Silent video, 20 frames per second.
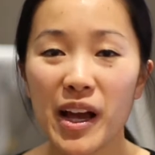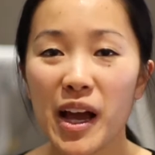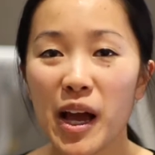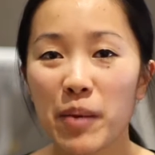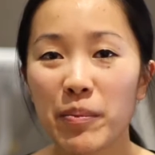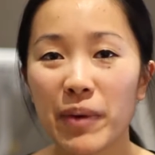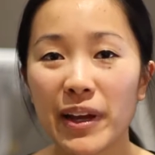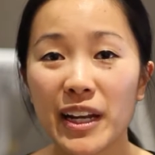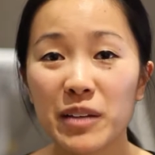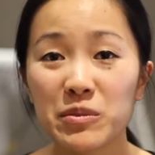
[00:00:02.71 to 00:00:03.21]

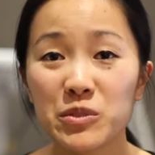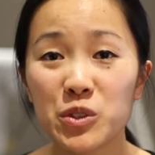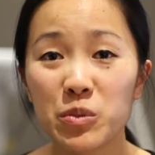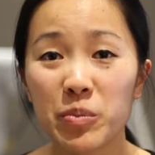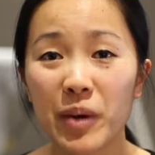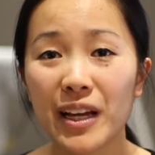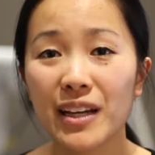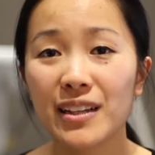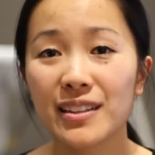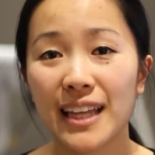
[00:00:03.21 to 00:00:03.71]
My name is
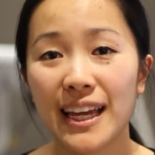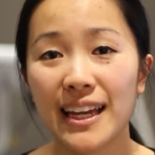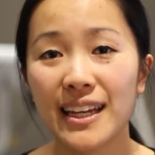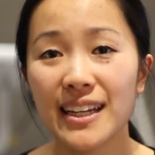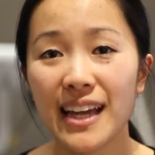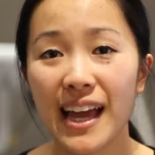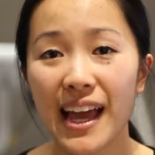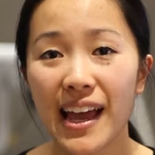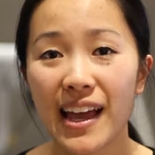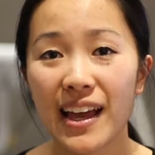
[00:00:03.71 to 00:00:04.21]
Rebecca
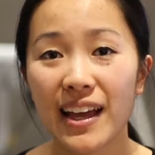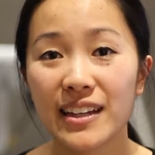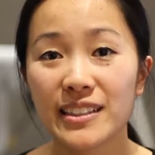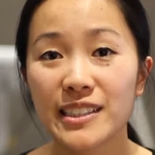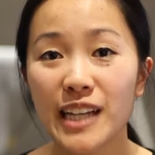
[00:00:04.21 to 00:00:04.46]
Lee and